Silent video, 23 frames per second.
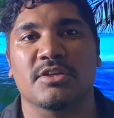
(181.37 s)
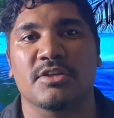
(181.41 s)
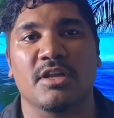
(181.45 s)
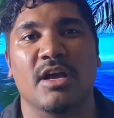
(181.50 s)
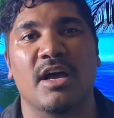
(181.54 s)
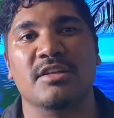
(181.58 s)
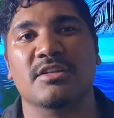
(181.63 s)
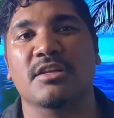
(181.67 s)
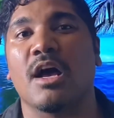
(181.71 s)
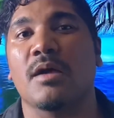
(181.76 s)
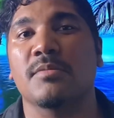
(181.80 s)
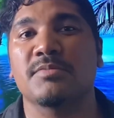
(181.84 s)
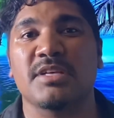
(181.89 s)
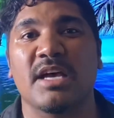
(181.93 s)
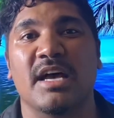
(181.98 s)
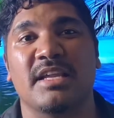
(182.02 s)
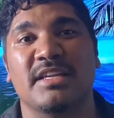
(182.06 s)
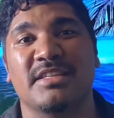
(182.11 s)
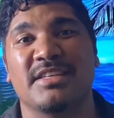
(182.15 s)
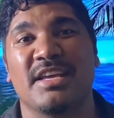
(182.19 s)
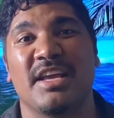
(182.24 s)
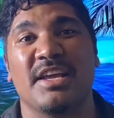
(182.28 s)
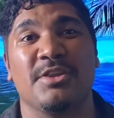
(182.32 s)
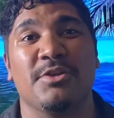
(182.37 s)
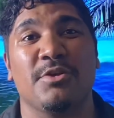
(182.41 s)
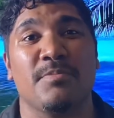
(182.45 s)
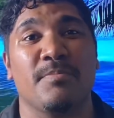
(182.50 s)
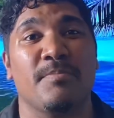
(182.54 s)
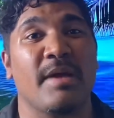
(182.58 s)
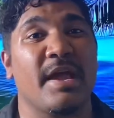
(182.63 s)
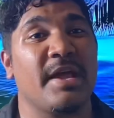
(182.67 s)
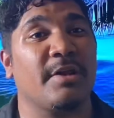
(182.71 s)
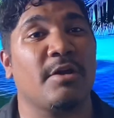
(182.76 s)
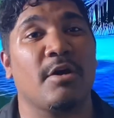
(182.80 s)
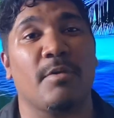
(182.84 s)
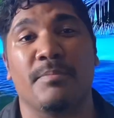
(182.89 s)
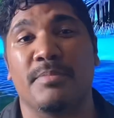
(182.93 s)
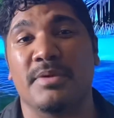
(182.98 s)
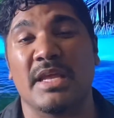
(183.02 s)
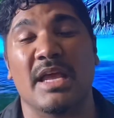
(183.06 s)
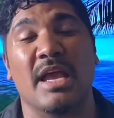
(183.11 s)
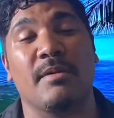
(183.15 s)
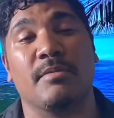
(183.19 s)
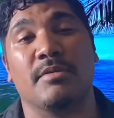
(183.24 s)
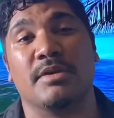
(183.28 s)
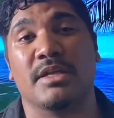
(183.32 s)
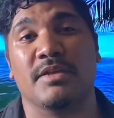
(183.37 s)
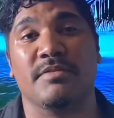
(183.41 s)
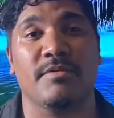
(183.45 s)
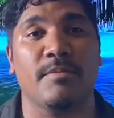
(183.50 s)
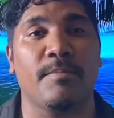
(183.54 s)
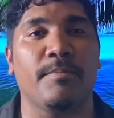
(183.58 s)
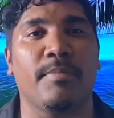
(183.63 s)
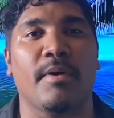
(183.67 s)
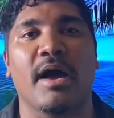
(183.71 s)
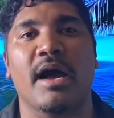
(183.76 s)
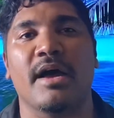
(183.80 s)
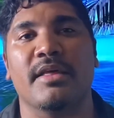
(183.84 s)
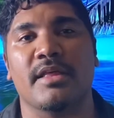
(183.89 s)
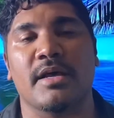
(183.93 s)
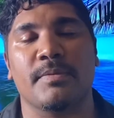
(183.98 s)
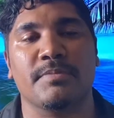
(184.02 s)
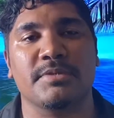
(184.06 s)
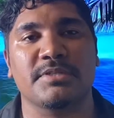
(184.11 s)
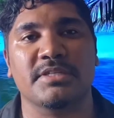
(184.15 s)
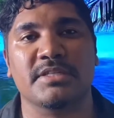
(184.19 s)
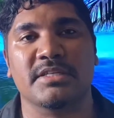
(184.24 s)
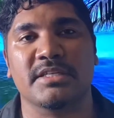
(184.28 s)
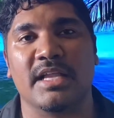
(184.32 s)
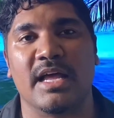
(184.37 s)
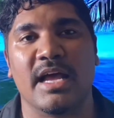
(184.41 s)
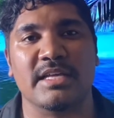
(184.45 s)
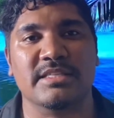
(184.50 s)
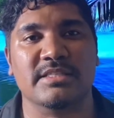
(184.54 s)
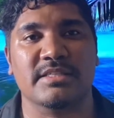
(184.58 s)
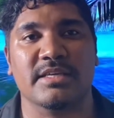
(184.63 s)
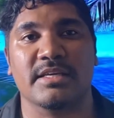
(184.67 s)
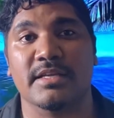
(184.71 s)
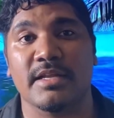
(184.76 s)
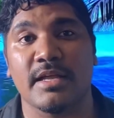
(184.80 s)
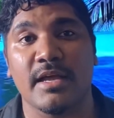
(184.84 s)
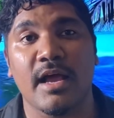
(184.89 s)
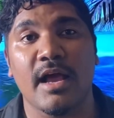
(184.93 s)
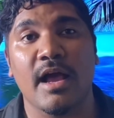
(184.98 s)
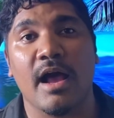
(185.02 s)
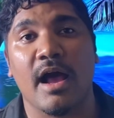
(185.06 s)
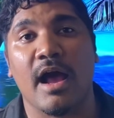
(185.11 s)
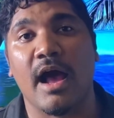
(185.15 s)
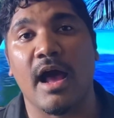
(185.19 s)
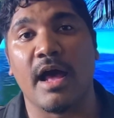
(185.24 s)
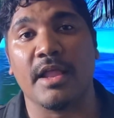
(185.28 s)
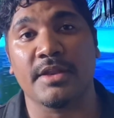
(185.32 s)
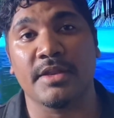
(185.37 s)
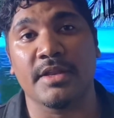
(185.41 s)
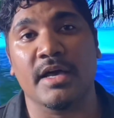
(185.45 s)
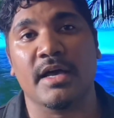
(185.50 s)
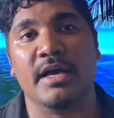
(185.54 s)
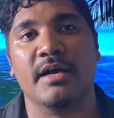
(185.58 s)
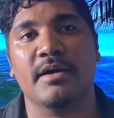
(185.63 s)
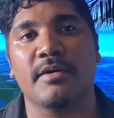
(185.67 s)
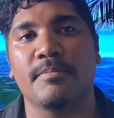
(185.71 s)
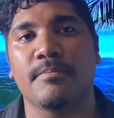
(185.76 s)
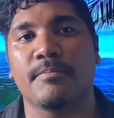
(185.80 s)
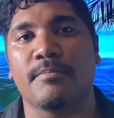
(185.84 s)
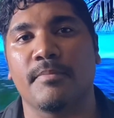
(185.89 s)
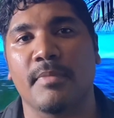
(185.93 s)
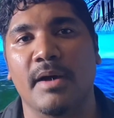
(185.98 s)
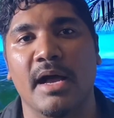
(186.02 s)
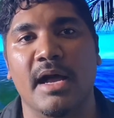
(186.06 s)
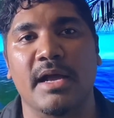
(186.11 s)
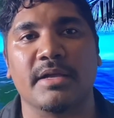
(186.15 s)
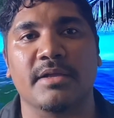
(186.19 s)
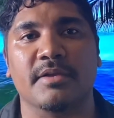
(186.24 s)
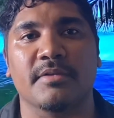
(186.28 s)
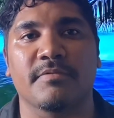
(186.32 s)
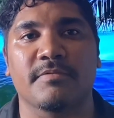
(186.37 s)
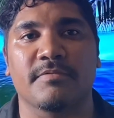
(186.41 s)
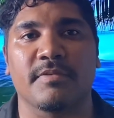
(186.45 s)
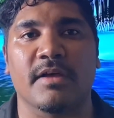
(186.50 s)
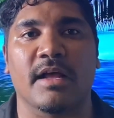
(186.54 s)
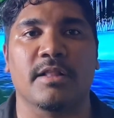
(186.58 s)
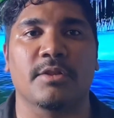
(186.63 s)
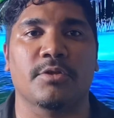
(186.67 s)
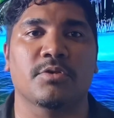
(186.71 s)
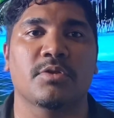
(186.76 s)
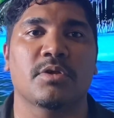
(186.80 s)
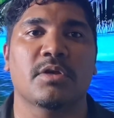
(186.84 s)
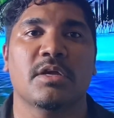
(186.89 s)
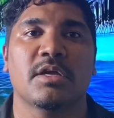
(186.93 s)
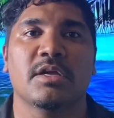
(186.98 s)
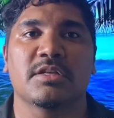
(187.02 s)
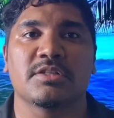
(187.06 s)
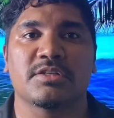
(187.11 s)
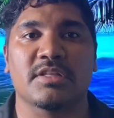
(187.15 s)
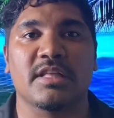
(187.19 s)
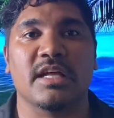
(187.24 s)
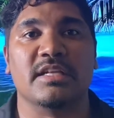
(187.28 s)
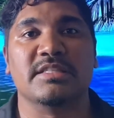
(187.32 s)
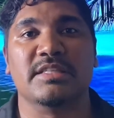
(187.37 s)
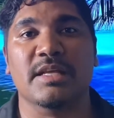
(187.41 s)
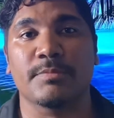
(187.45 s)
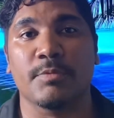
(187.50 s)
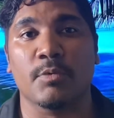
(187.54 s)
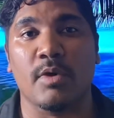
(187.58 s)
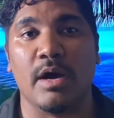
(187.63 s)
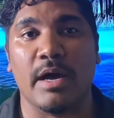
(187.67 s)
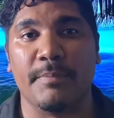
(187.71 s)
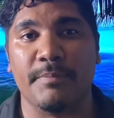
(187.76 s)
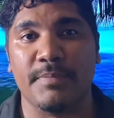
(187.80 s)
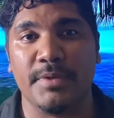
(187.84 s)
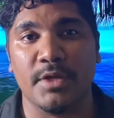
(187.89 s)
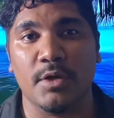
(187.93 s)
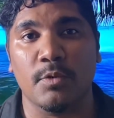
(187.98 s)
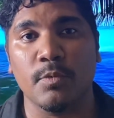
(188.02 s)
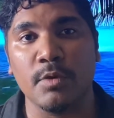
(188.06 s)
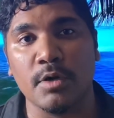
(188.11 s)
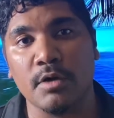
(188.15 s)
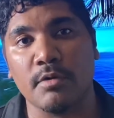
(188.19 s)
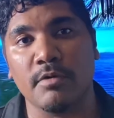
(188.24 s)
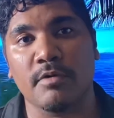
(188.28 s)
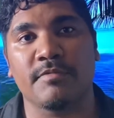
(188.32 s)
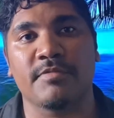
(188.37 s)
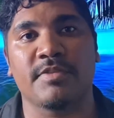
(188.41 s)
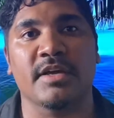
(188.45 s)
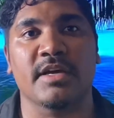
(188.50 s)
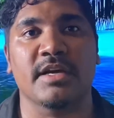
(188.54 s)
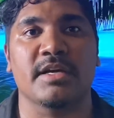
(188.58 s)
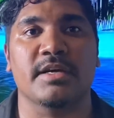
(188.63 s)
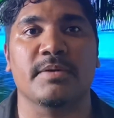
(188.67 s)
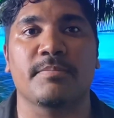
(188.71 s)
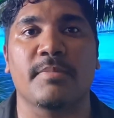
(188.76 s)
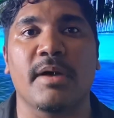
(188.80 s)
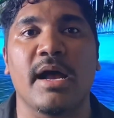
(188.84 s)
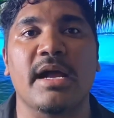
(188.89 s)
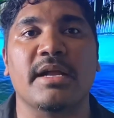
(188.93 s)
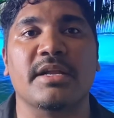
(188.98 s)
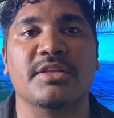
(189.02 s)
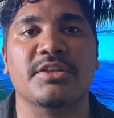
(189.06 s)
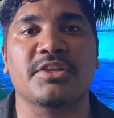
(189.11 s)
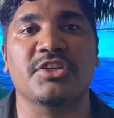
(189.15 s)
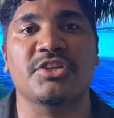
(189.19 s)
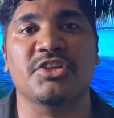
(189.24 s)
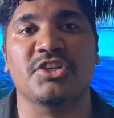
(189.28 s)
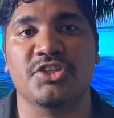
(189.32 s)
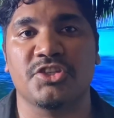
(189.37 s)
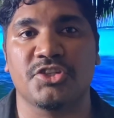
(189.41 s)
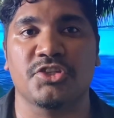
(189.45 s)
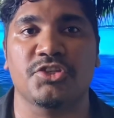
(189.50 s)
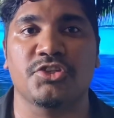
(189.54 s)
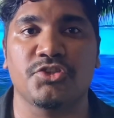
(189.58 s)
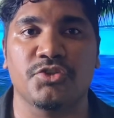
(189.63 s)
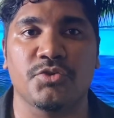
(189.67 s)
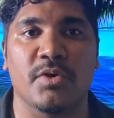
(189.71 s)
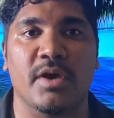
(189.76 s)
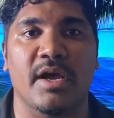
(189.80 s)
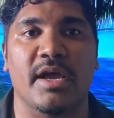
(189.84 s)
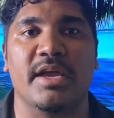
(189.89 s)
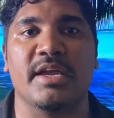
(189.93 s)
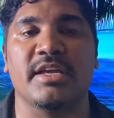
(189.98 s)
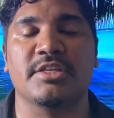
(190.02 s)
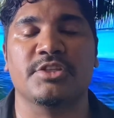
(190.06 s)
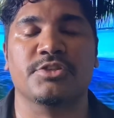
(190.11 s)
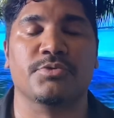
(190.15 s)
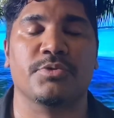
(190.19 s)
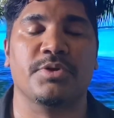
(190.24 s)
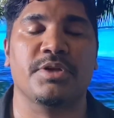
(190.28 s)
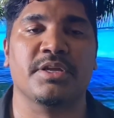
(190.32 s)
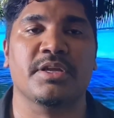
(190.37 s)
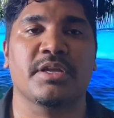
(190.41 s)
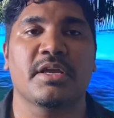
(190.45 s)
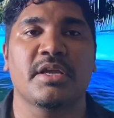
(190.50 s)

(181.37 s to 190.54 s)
9 times out of 10, you may not be able to even buy that particular asset under market value. So that's number one. Be aware of the market conditions you are entering